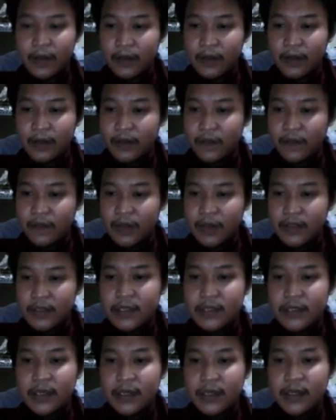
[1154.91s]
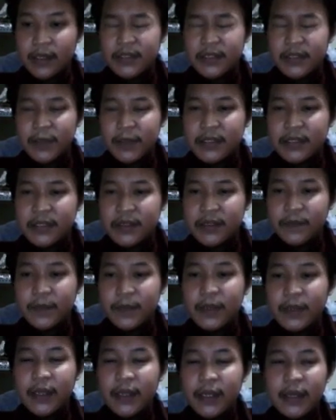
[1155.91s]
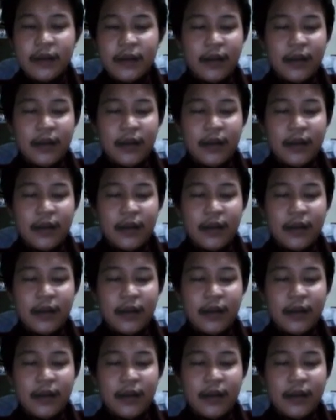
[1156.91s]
Differences in expressive meaning.